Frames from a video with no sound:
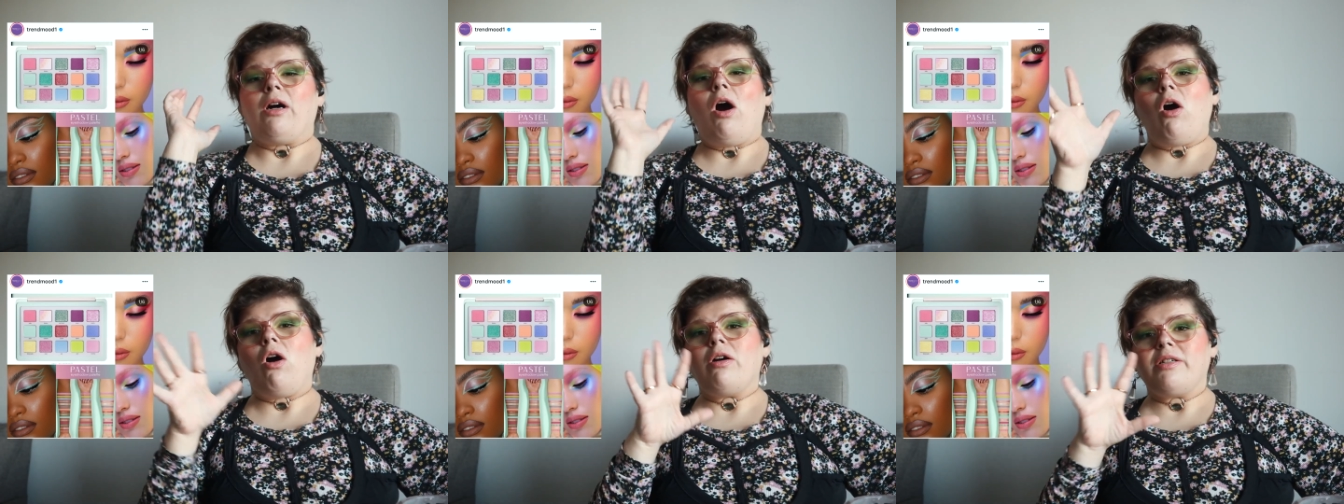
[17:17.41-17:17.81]

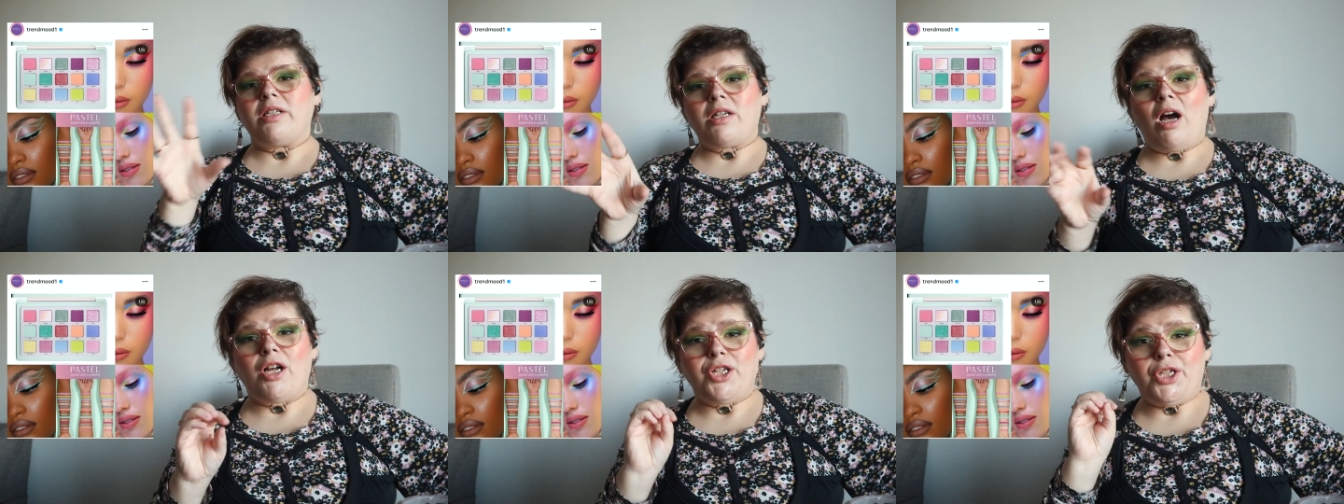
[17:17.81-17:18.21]
are
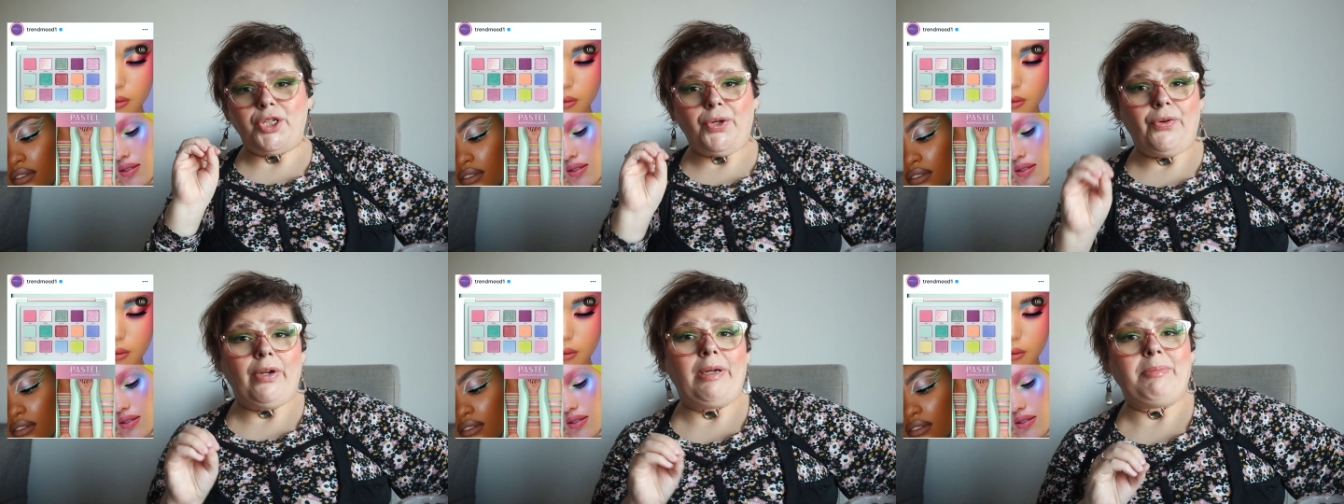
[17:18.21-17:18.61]
Natasha's
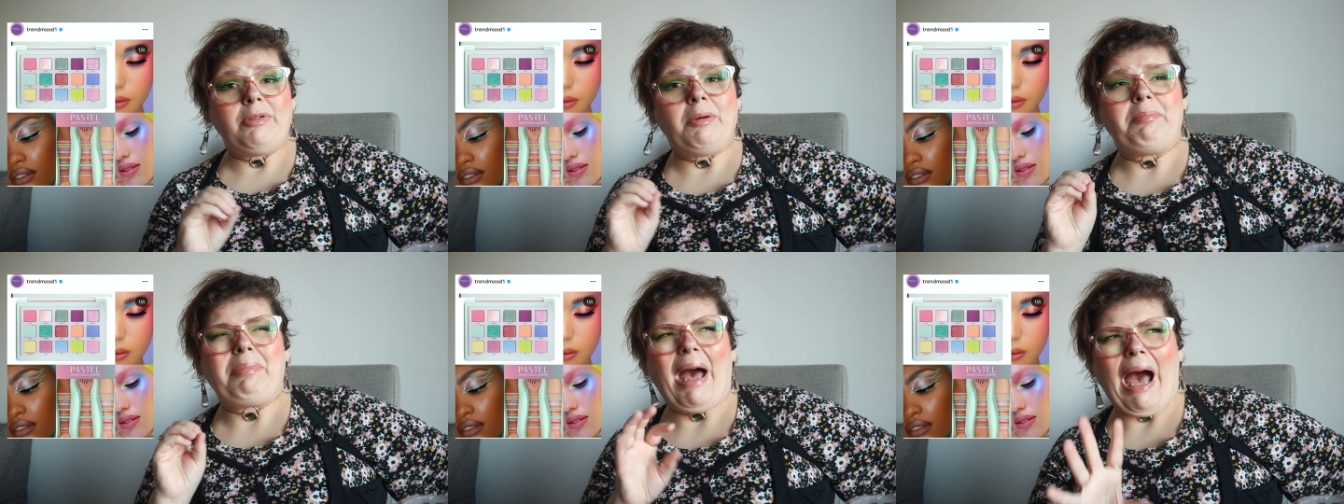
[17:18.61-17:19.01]
cream
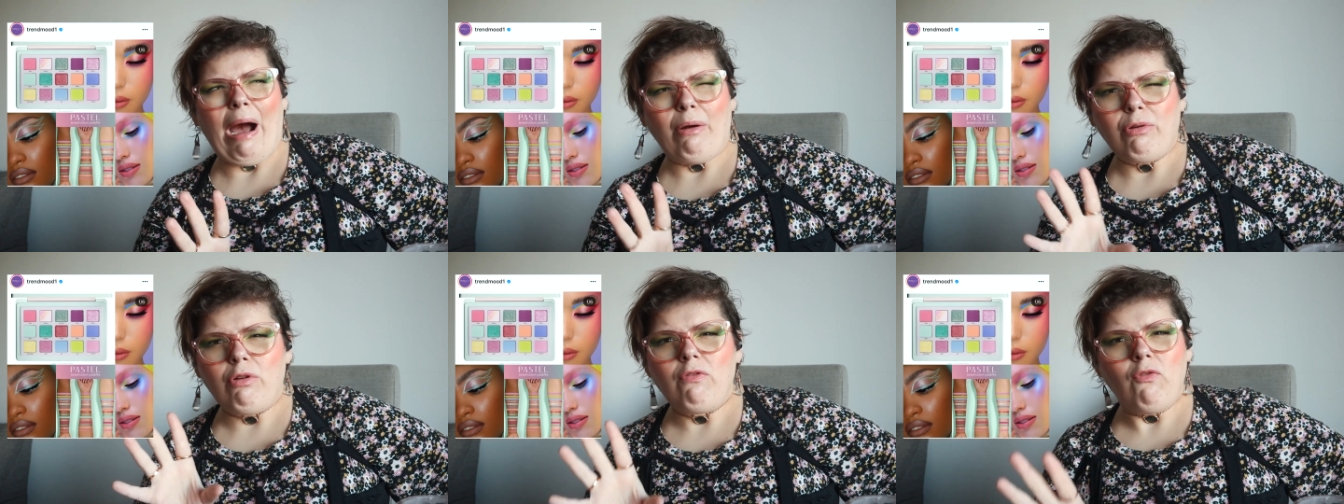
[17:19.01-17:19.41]
to
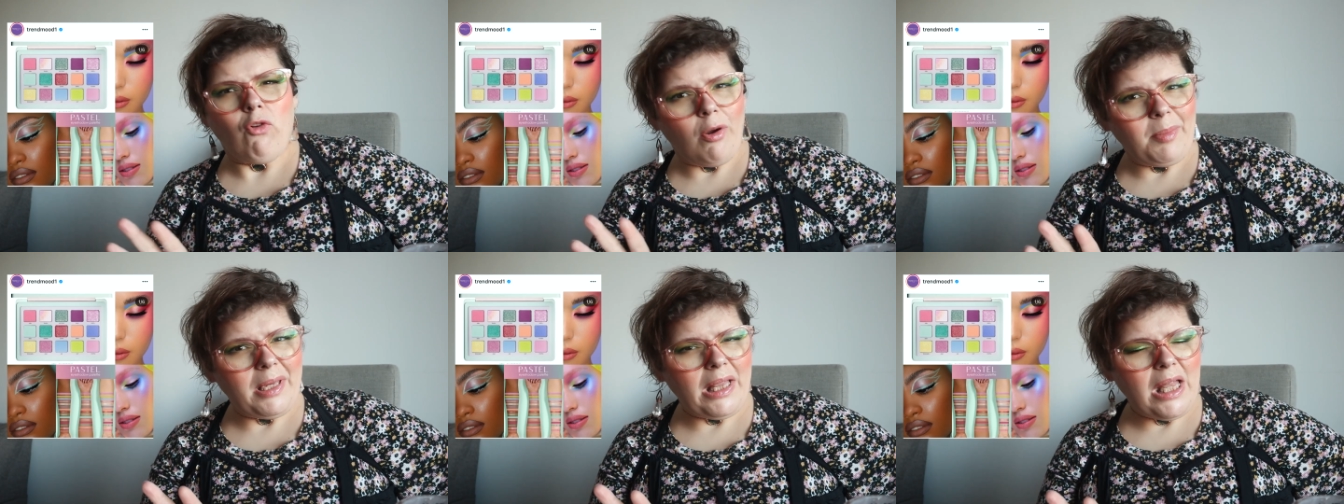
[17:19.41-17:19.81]
powder
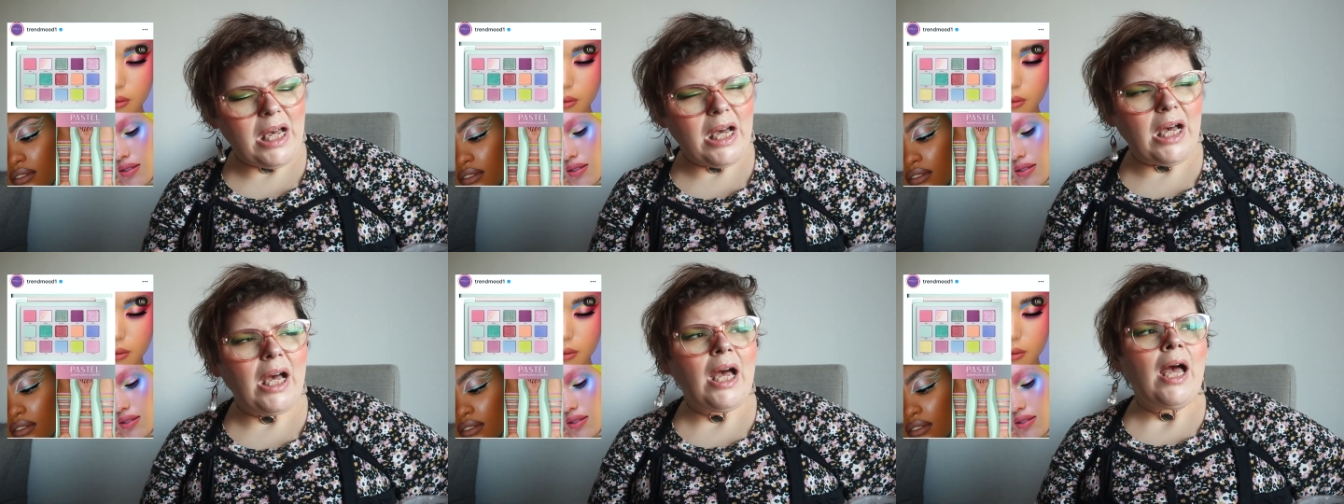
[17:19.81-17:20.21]

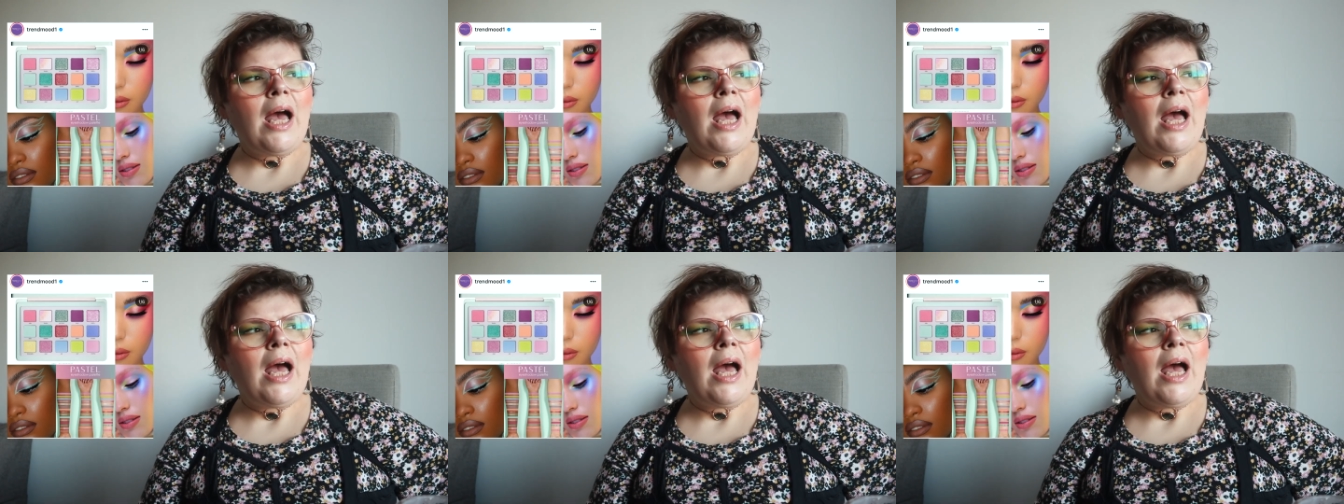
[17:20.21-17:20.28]
formula.